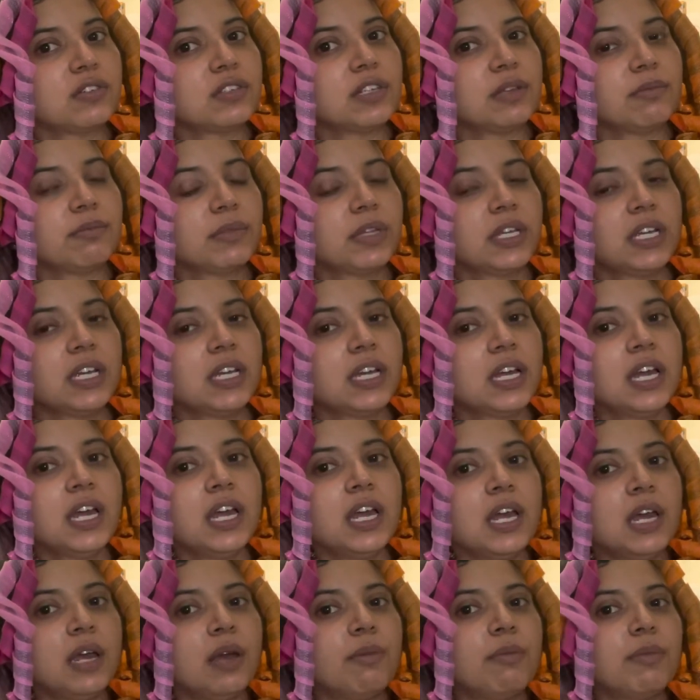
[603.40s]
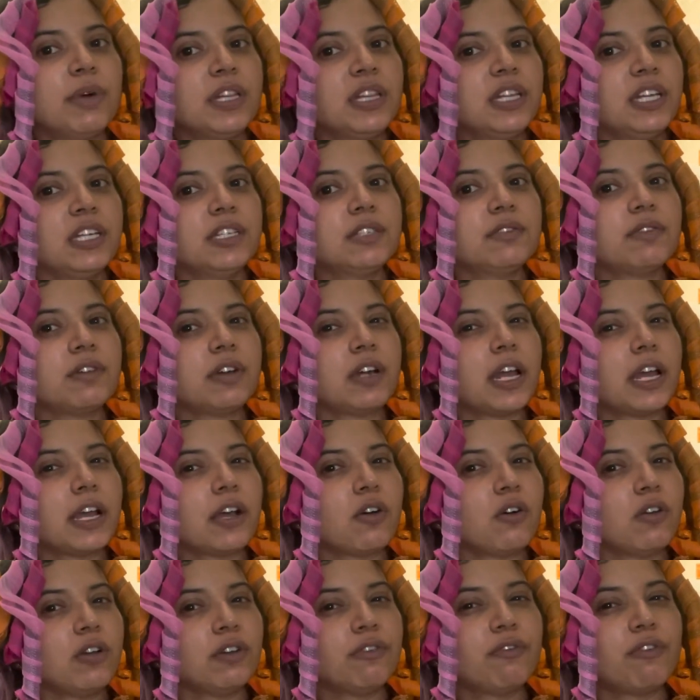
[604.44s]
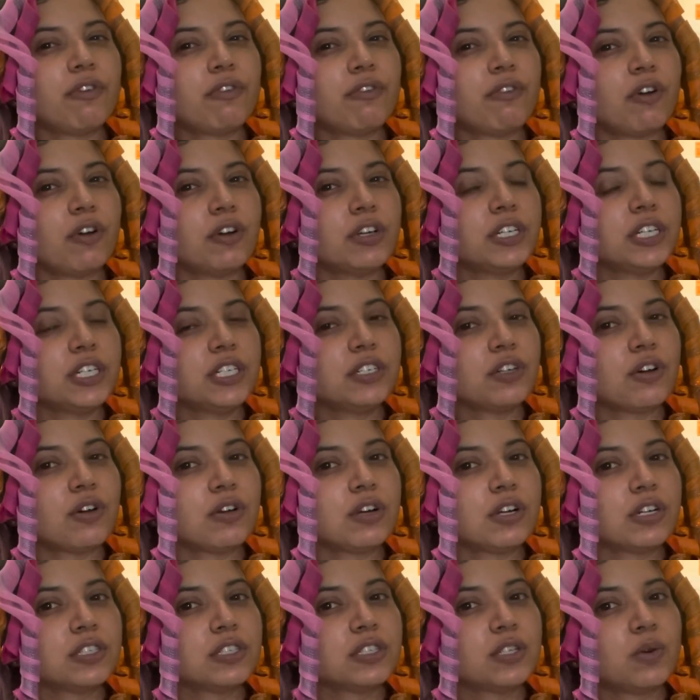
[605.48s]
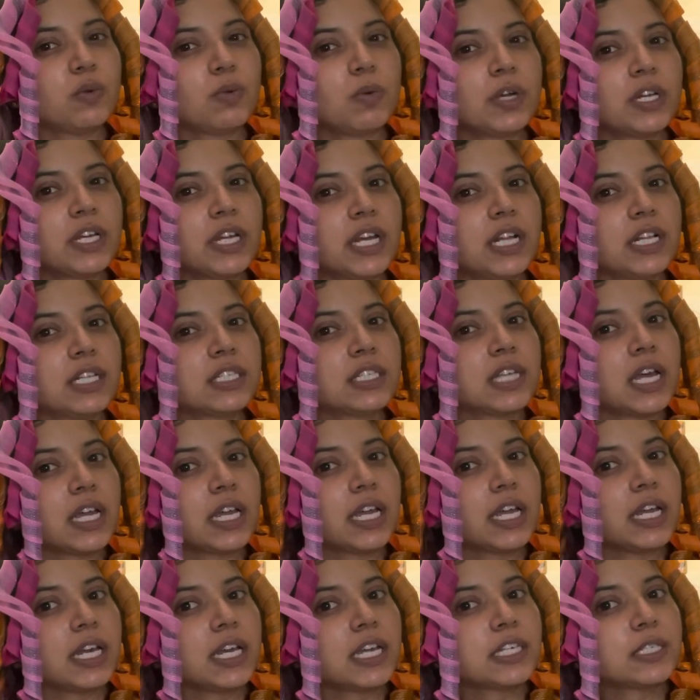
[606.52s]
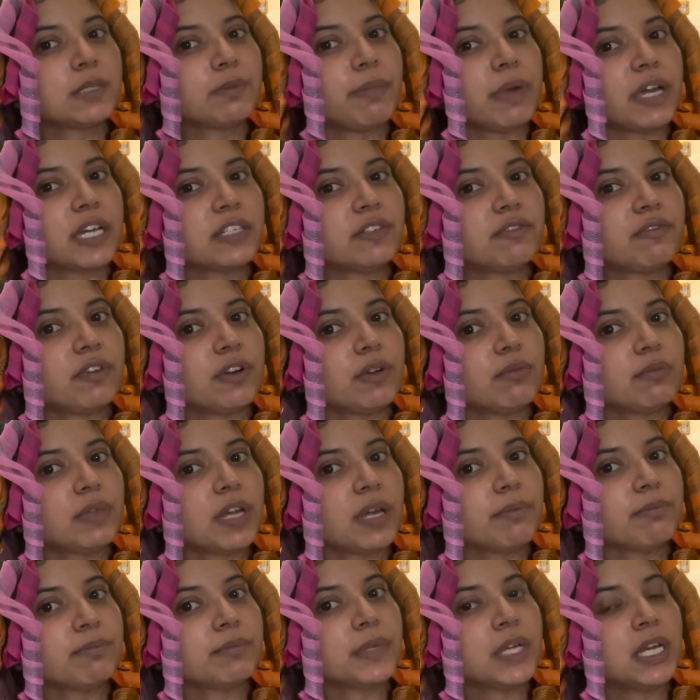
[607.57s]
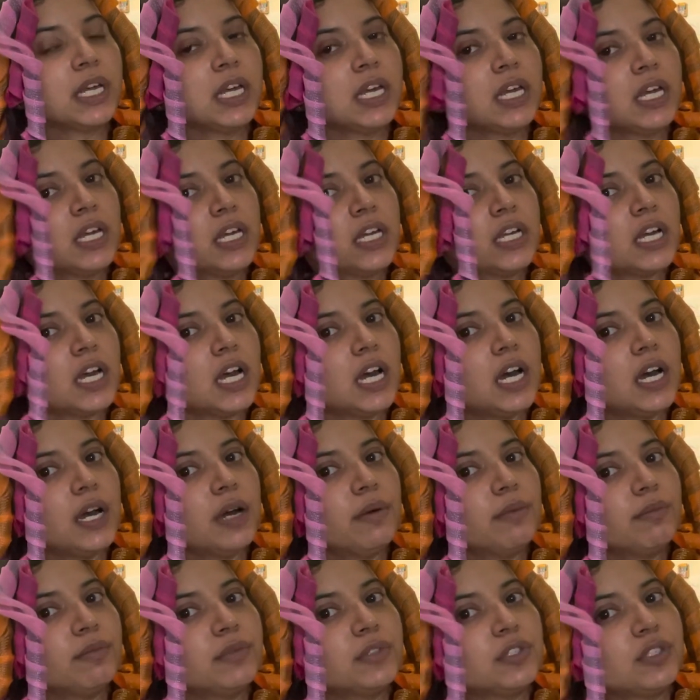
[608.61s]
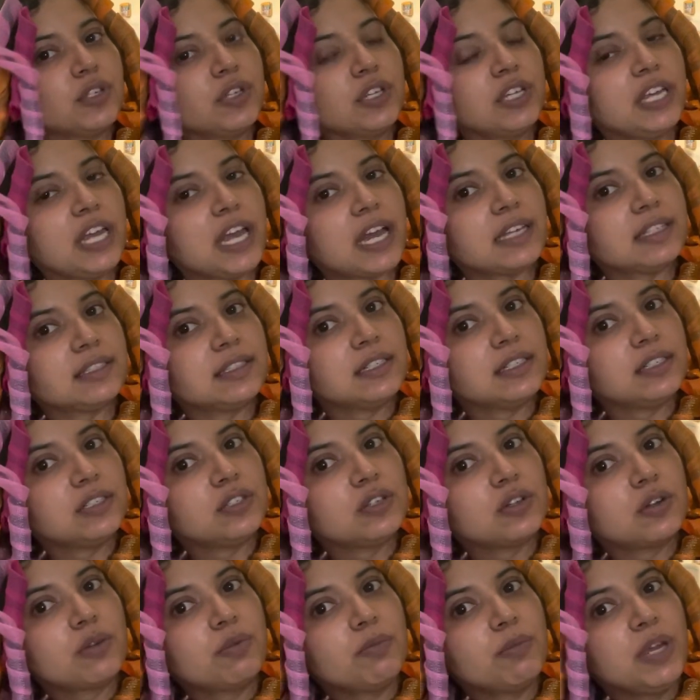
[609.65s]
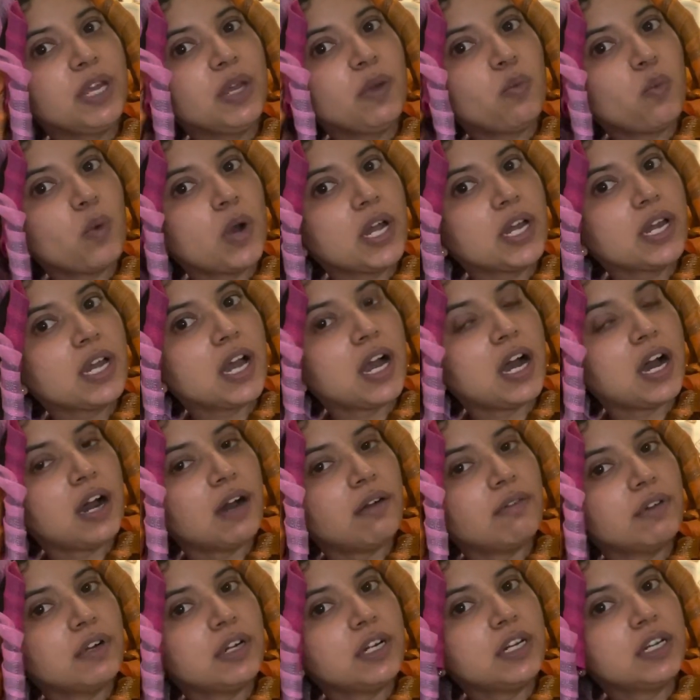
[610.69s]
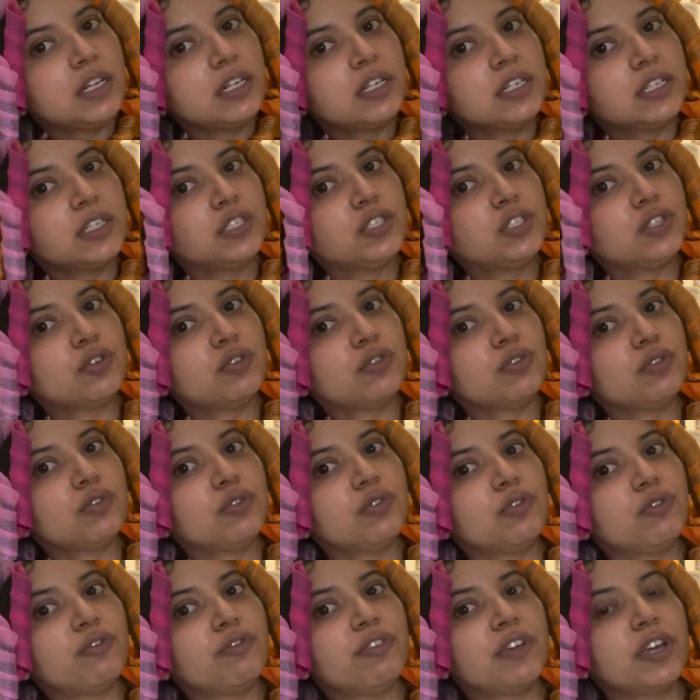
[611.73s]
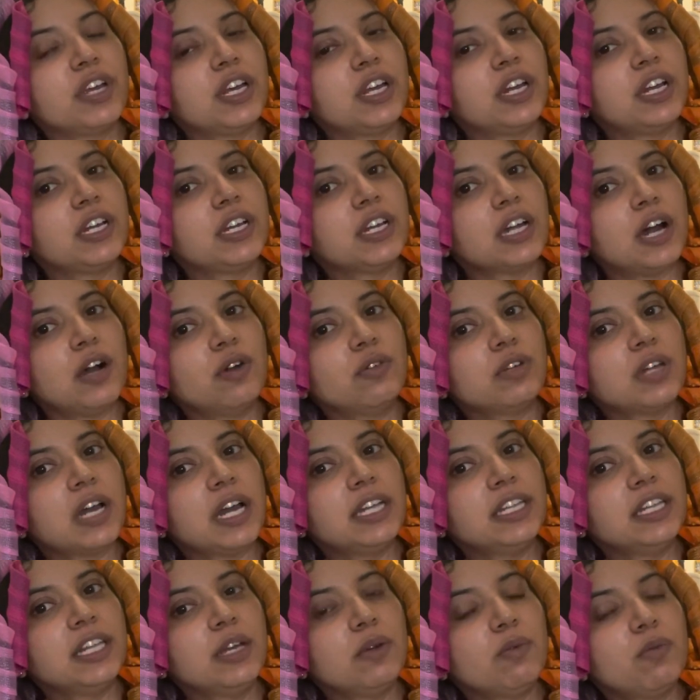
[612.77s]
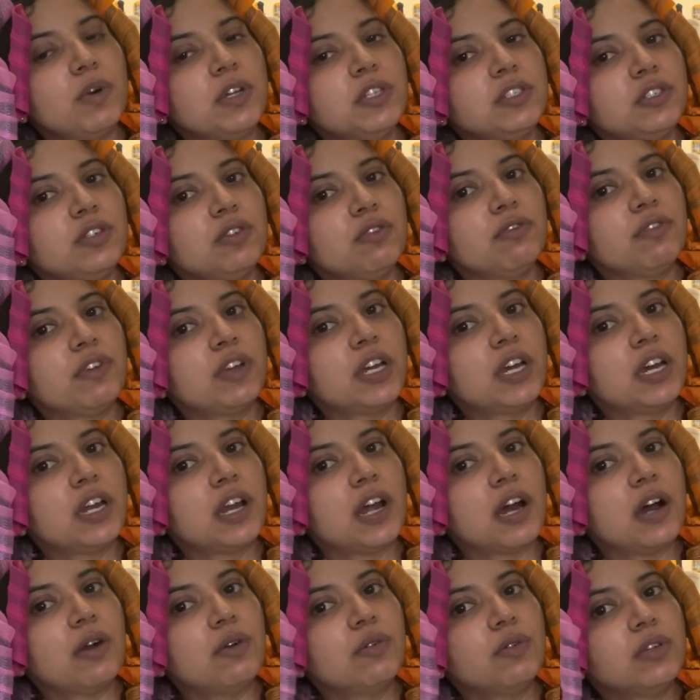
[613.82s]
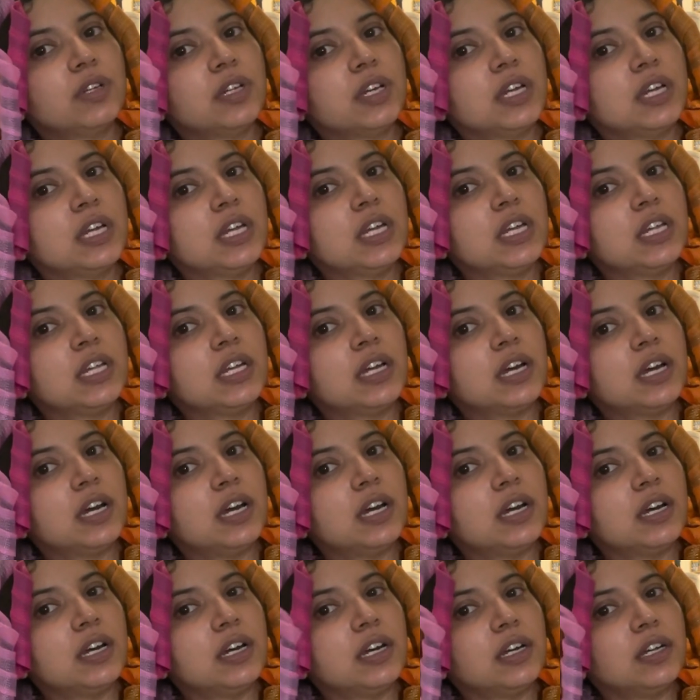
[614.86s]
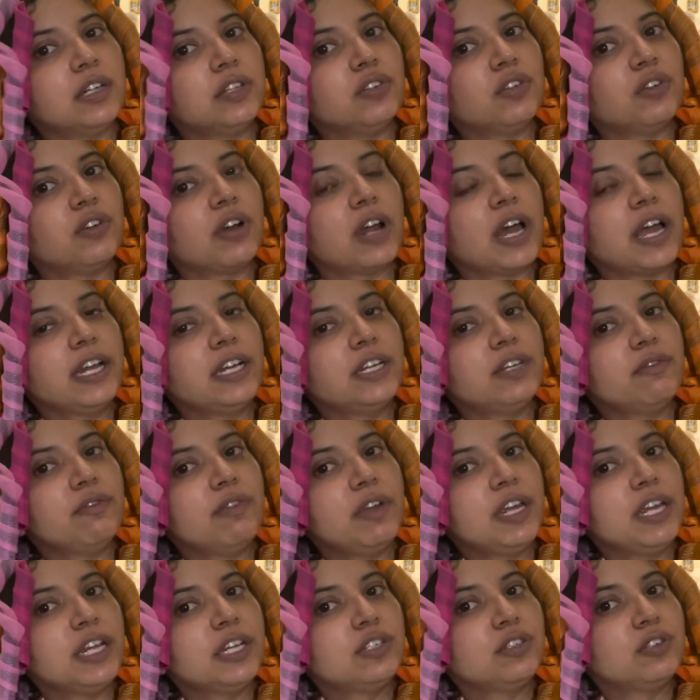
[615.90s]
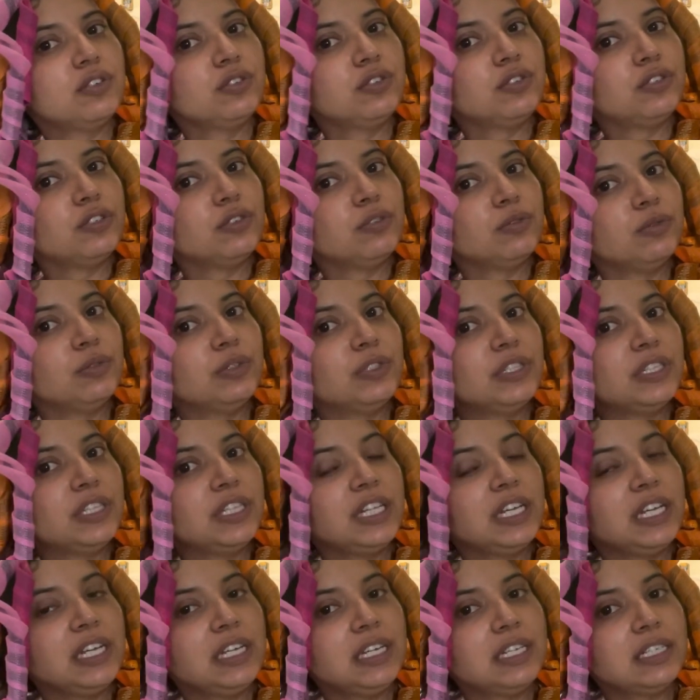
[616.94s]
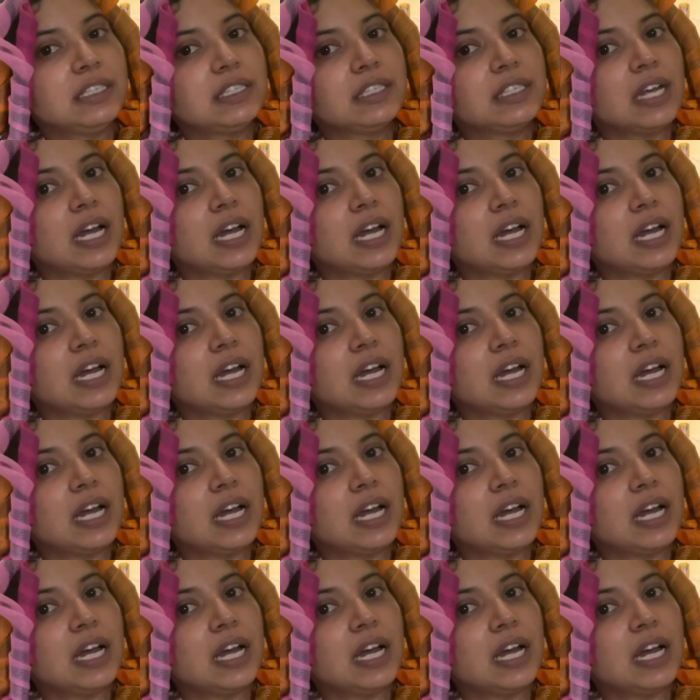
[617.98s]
something. But these were like only for $14. So what else I can expect from them? So yes, it took me 1 hour to figure it out. I think once you figure out the right way to do these,